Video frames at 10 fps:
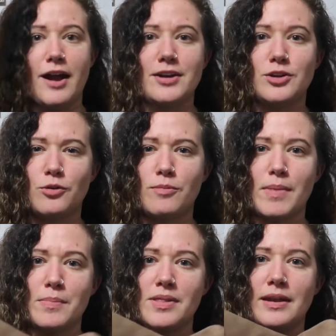I don't
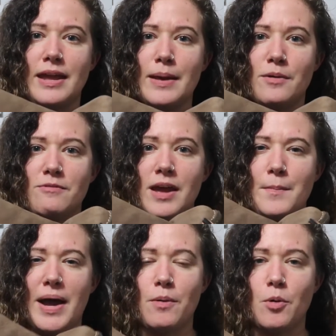remember the name of them.
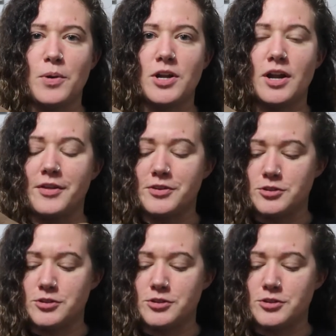I will put it on the